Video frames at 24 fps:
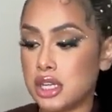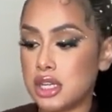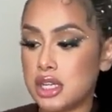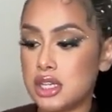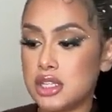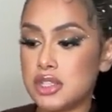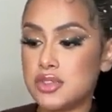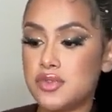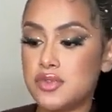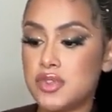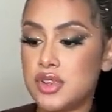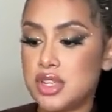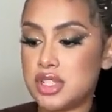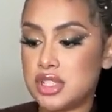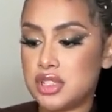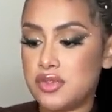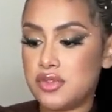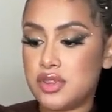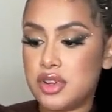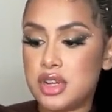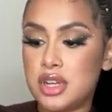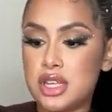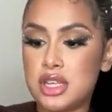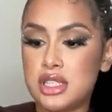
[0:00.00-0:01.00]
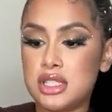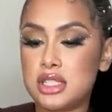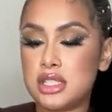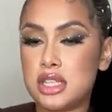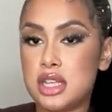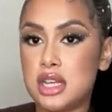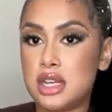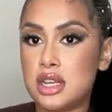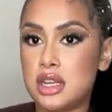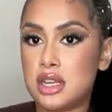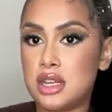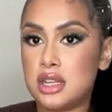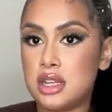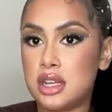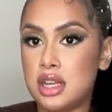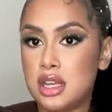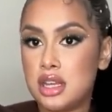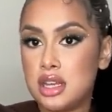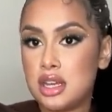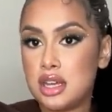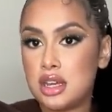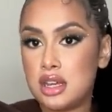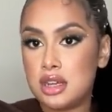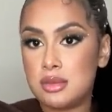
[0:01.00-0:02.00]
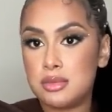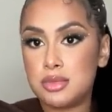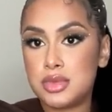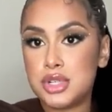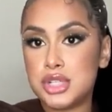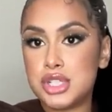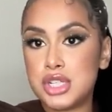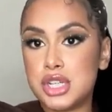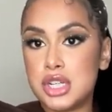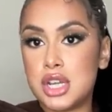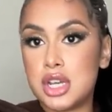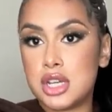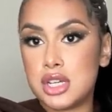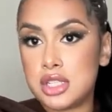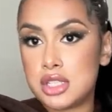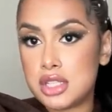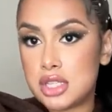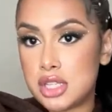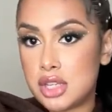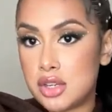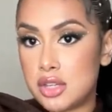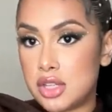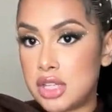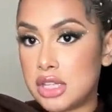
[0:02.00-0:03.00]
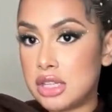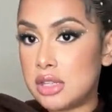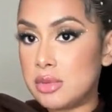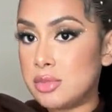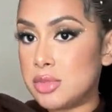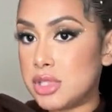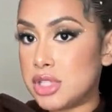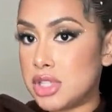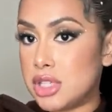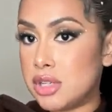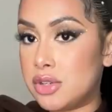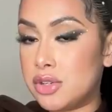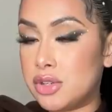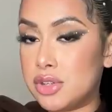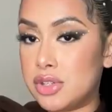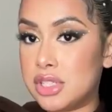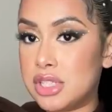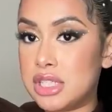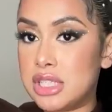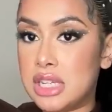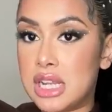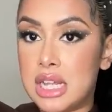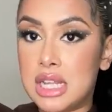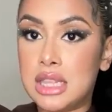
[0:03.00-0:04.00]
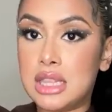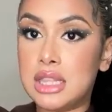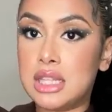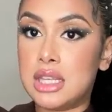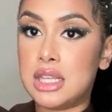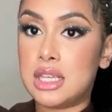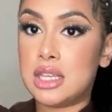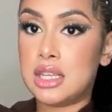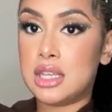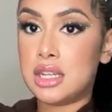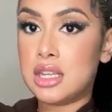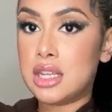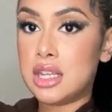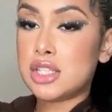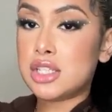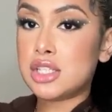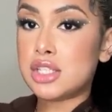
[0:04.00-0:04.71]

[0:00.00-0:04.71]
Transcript: It's fuzzy from the inside. Like, I'm pretty sure y'all can tell that the material is not thin.